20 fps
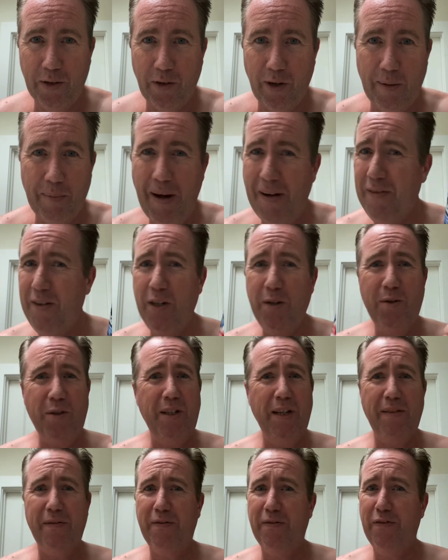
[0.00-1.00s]
cream. I've used
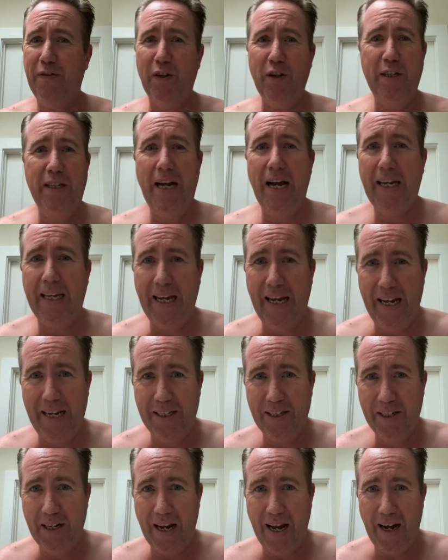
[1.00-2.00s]
it for
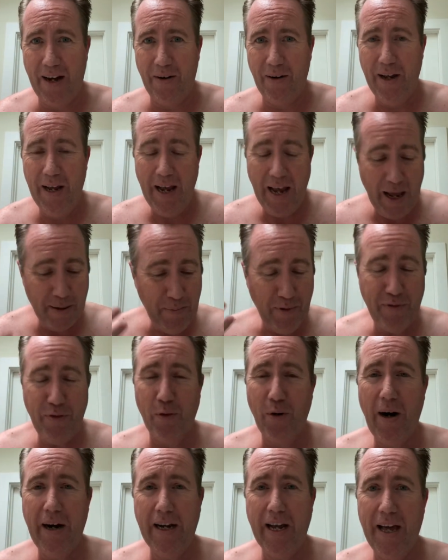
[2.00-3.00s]
decades now. And
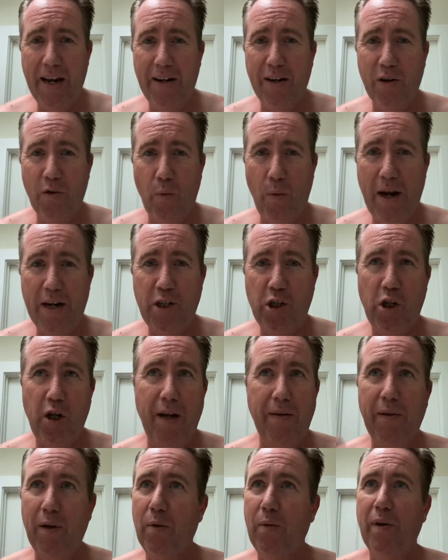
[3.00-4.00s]
before I got into wet
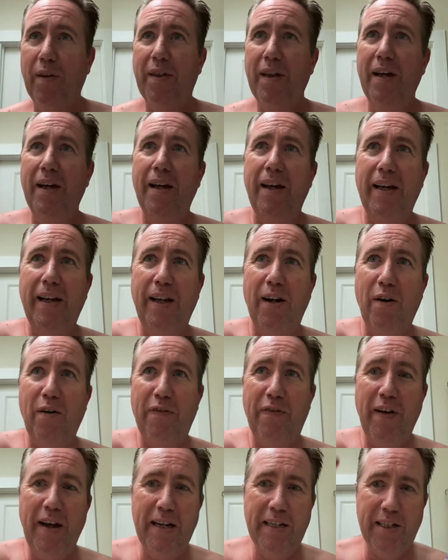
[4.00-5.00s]
shaving with, you know,
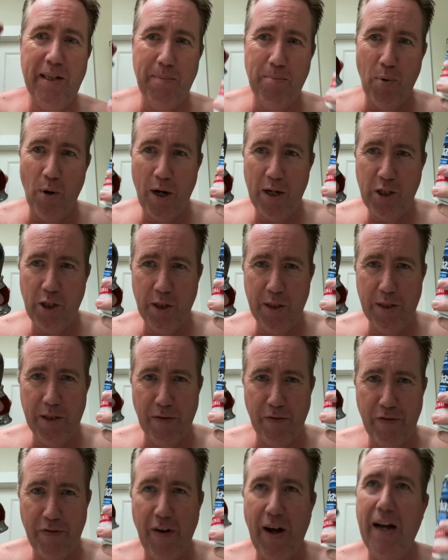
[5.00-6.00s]
fancy brushes
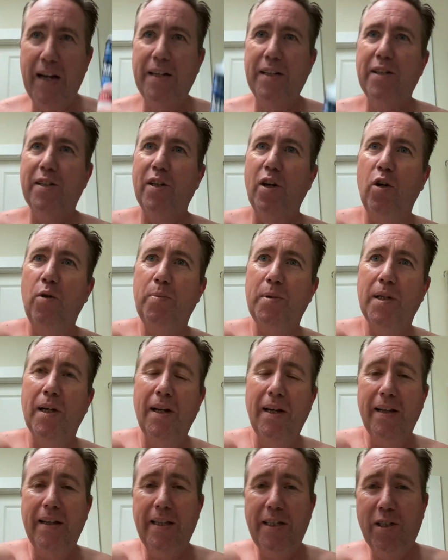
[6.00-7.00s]
and fine soaps,
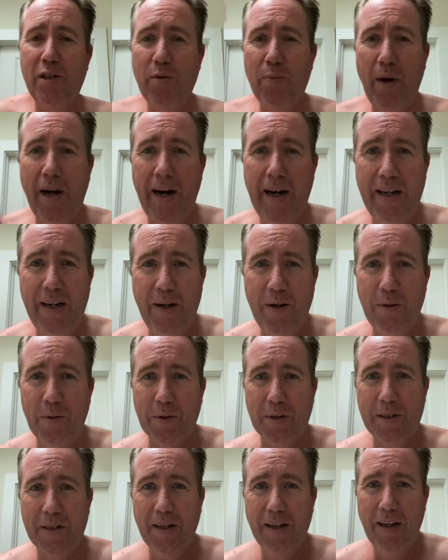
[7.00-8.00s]
this is what I
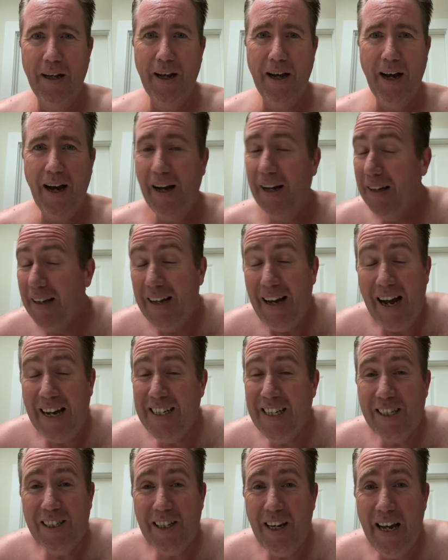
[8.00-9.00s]
used. I
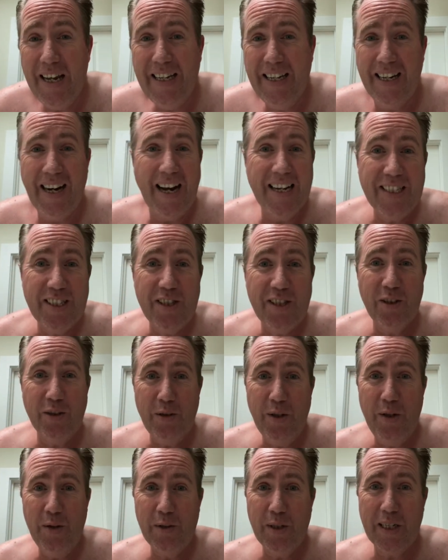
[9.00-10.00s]
just like it. I still
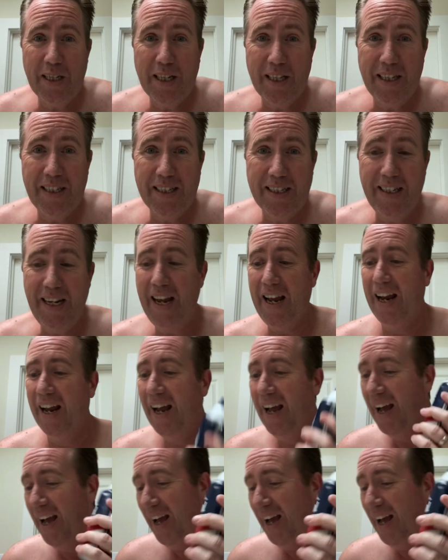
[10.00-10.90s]
use it to this day.